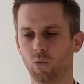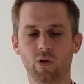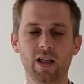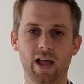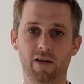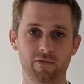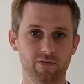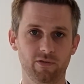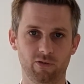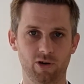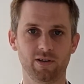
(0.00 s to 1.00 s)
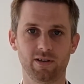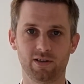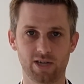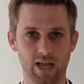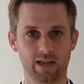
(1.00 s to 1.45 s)
will have
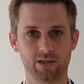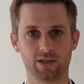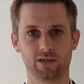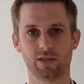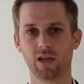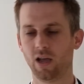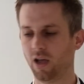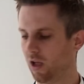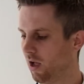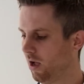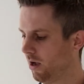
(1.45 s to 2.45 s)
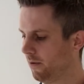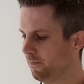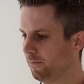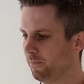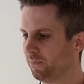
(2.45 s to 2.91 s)
certain challenges.
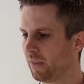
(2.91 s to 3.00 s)
The